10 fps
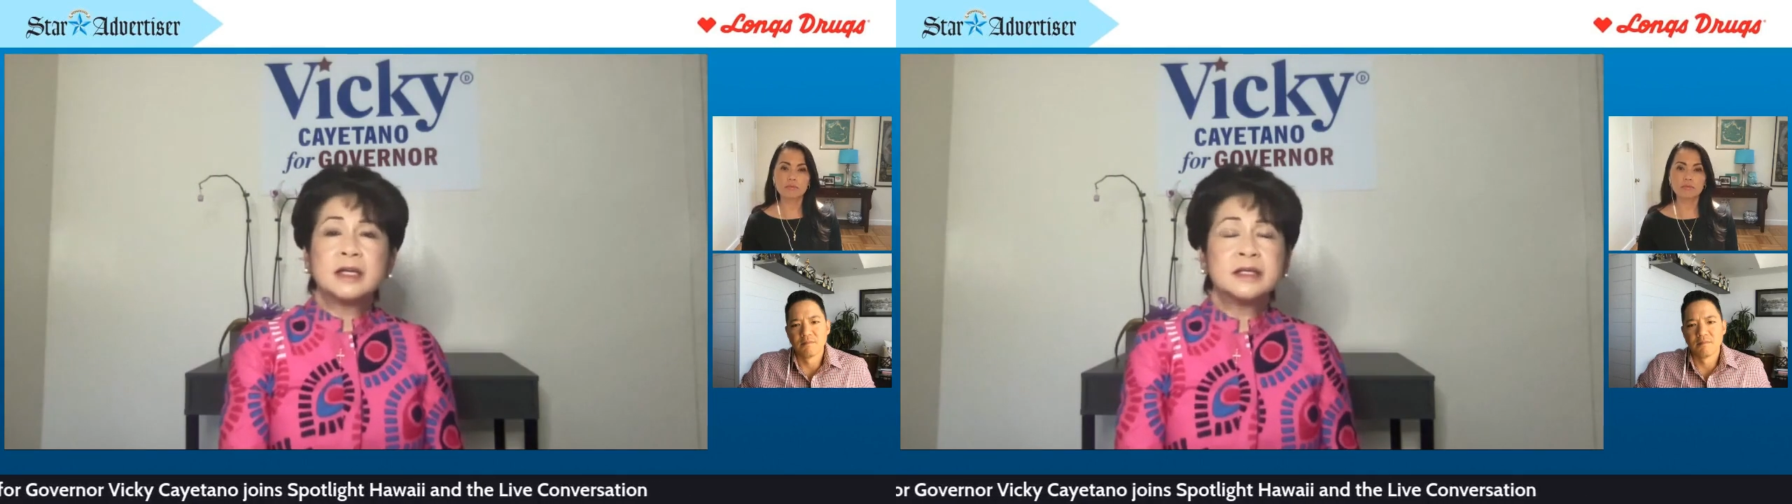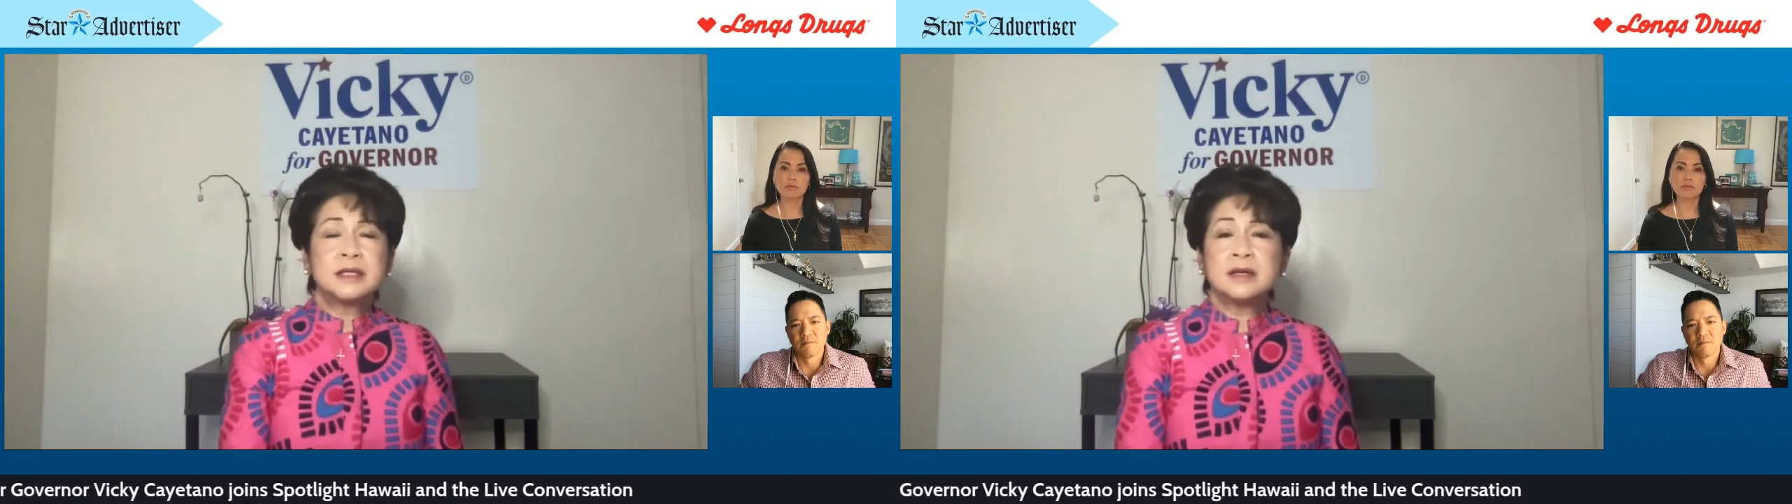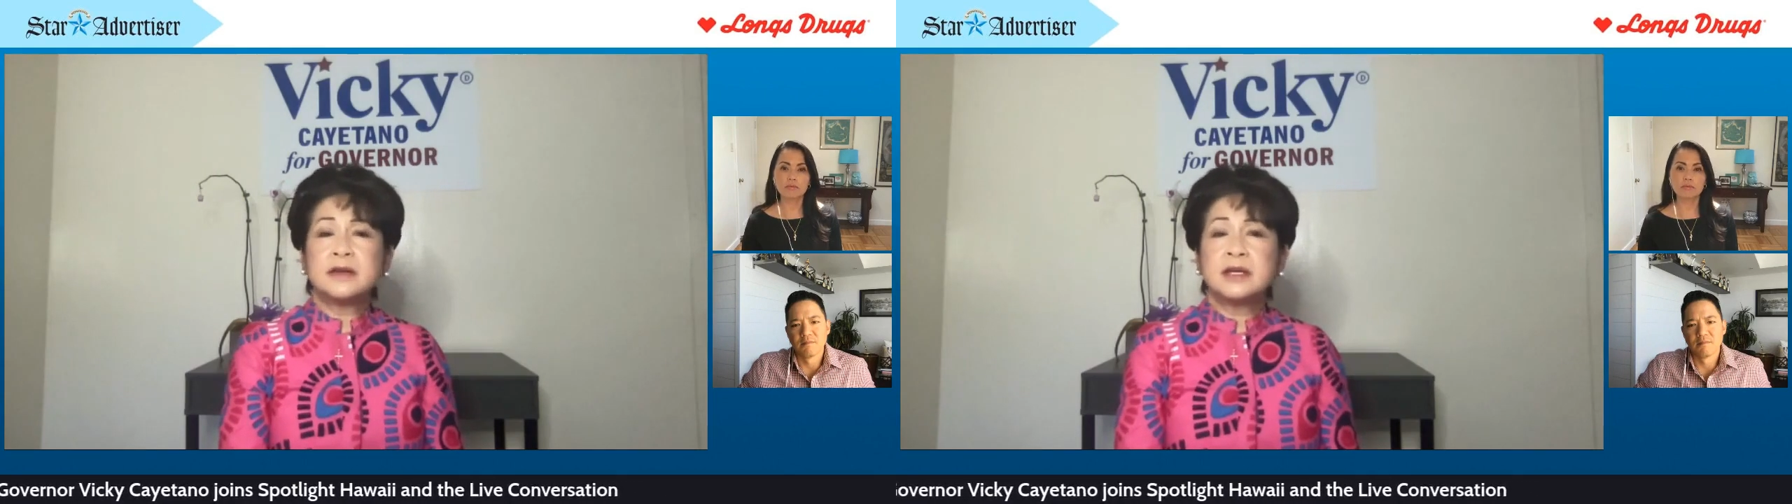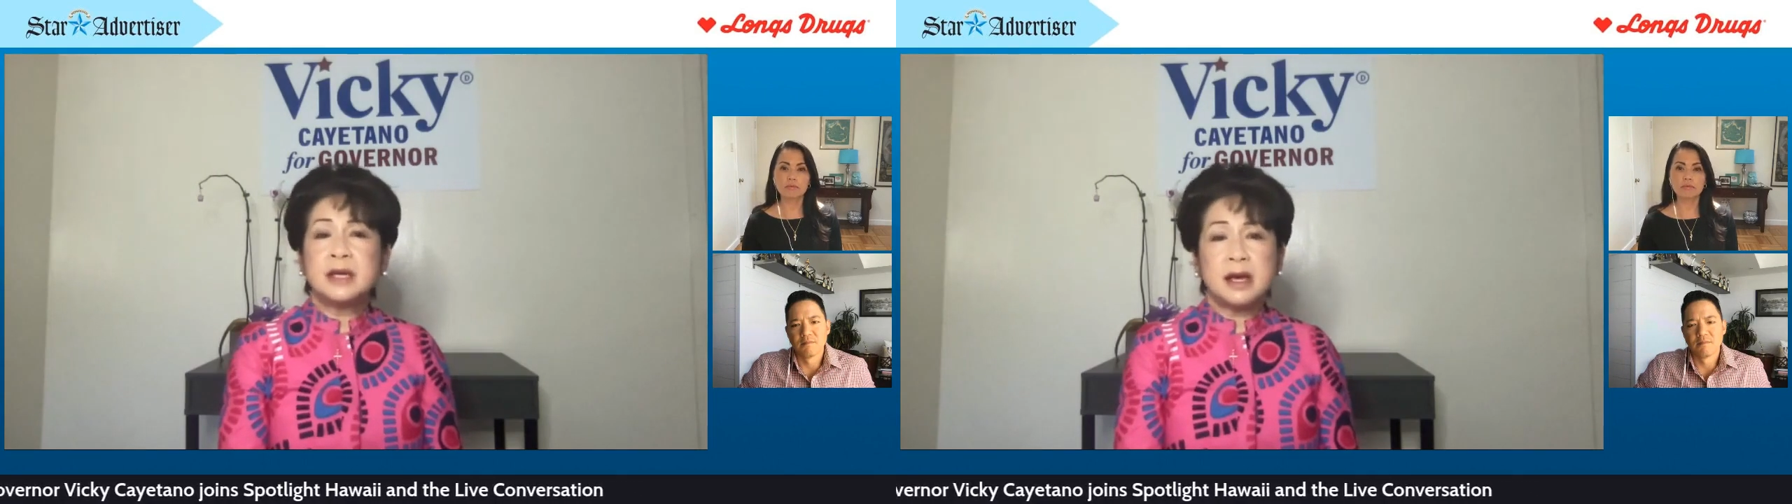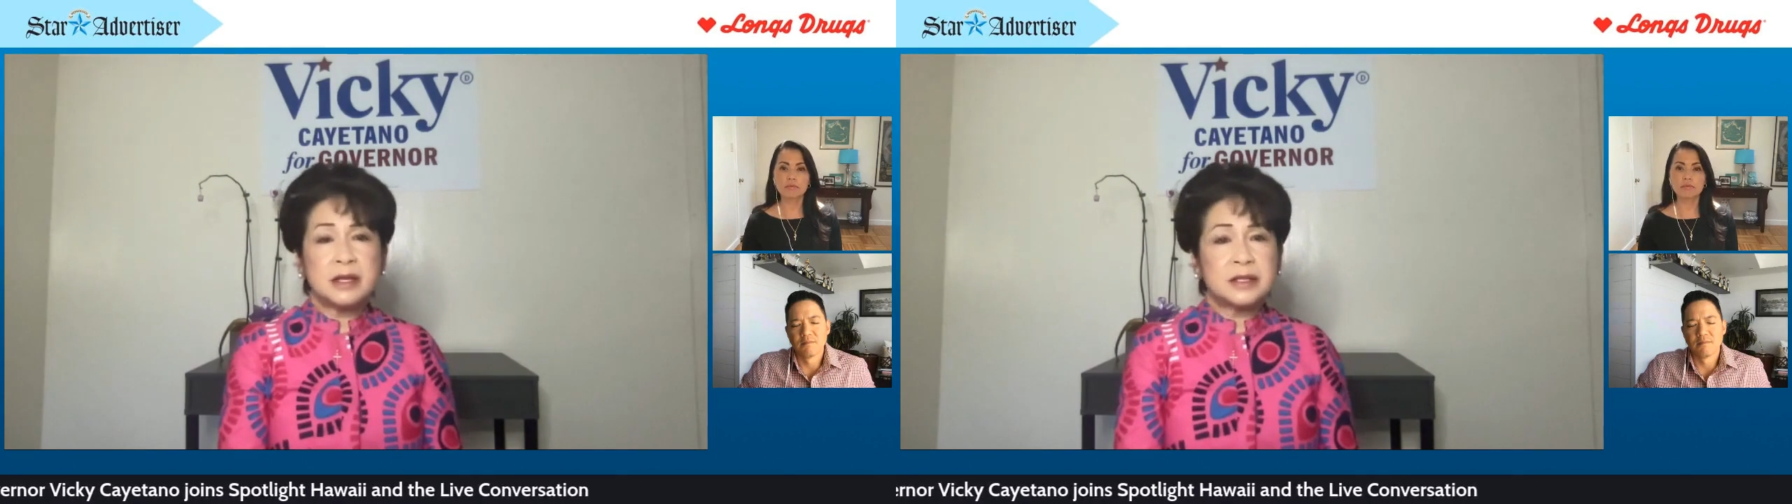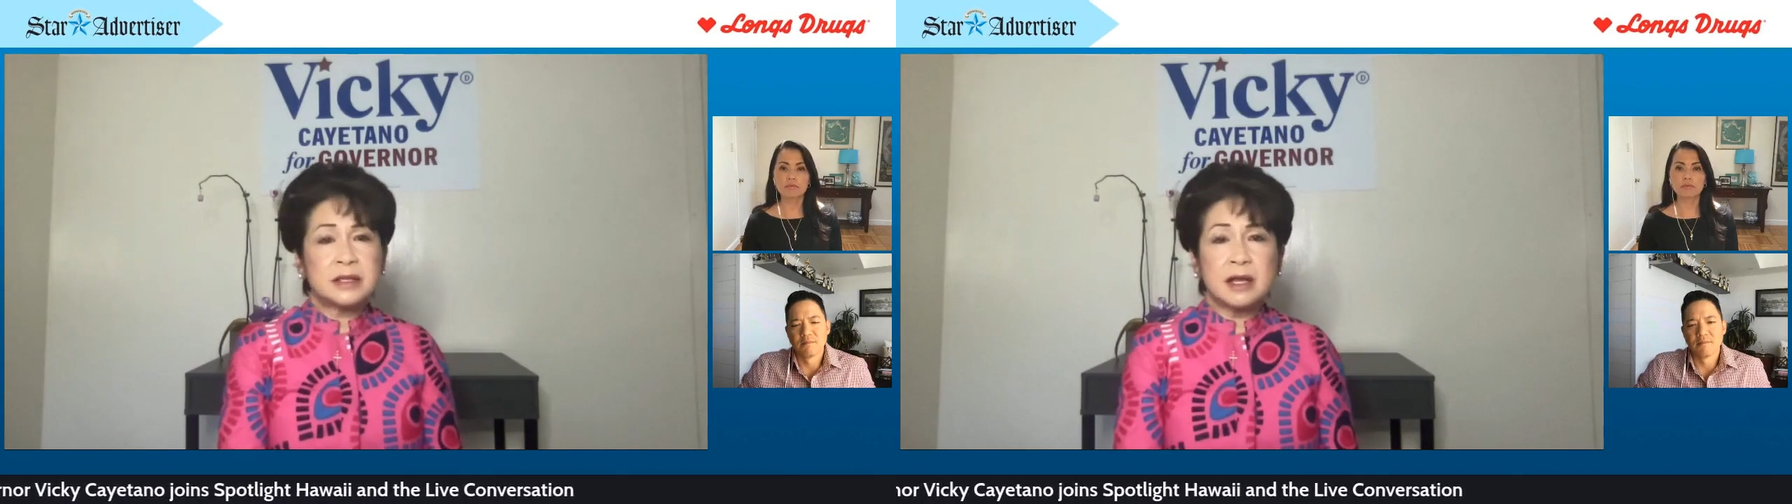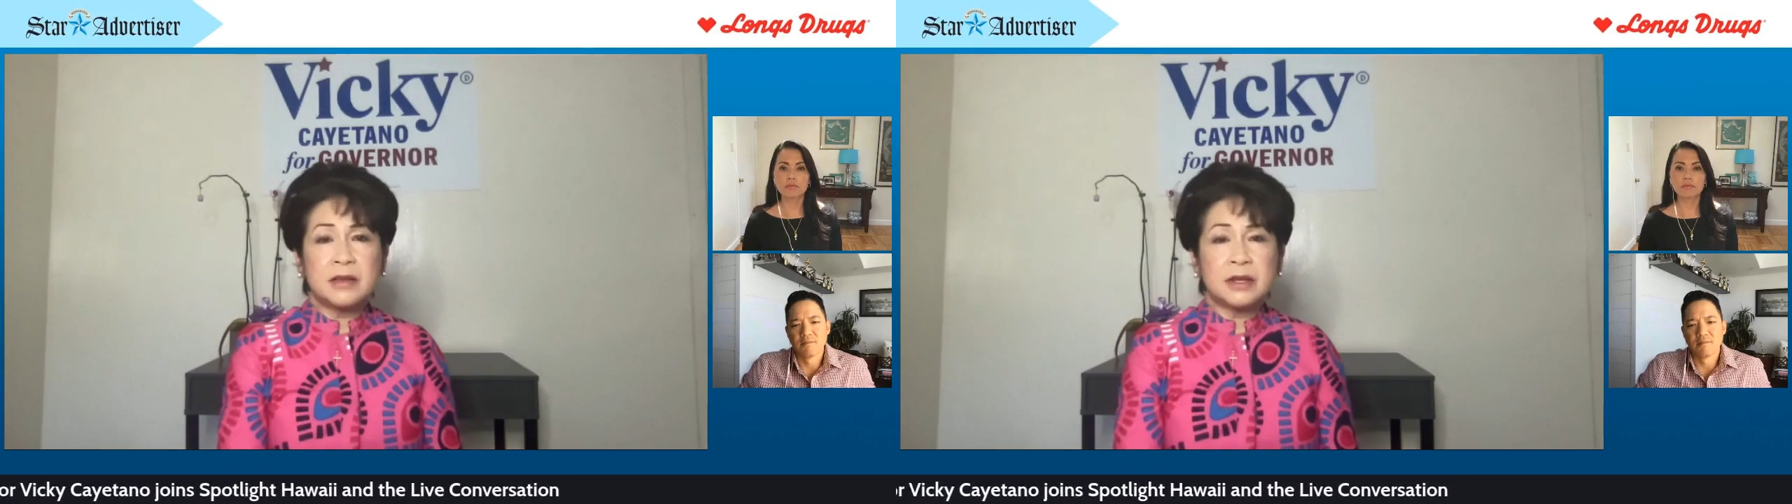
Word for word: consider, yes,